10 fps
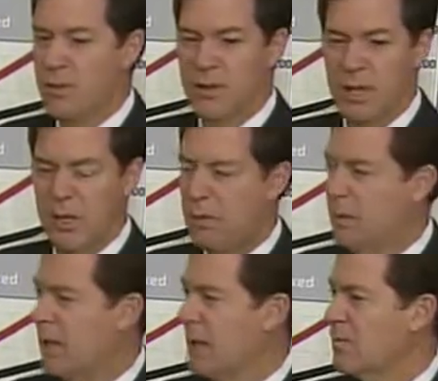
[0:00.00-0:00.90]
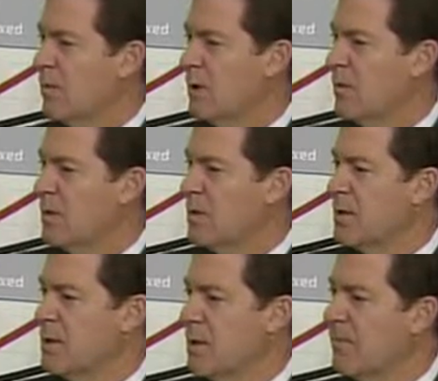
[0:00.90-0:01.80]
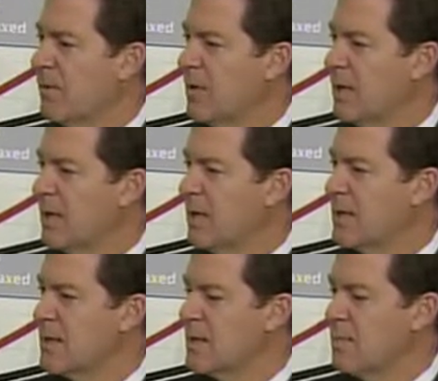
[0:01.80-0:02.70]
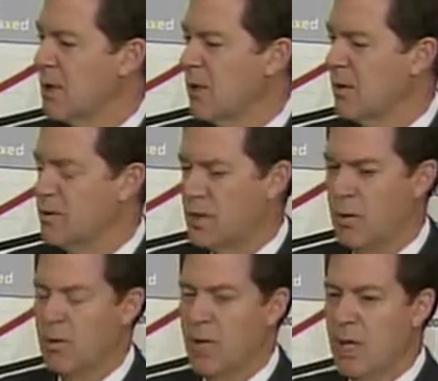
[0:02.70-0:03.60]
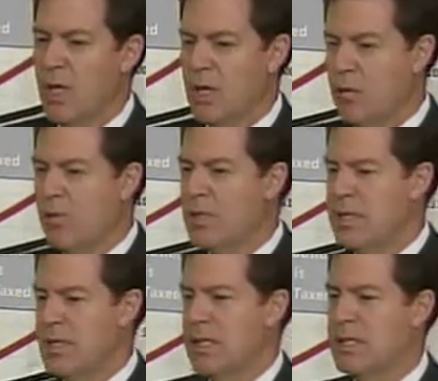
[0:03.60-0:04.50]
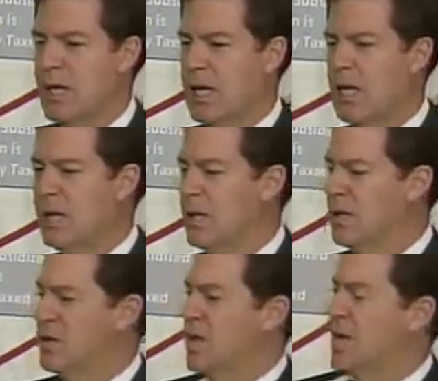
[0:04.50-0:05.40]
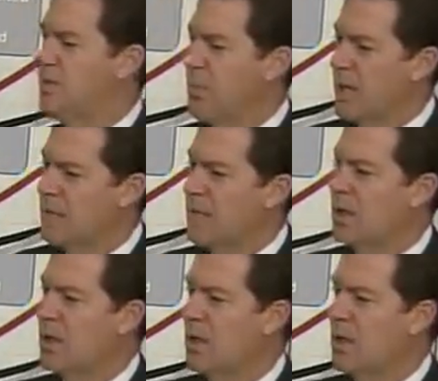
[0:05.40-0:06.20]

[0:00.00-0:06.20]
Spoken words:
Well, no, and that's one of the reasons I'm voting against this bill, is you are dictating a state budget,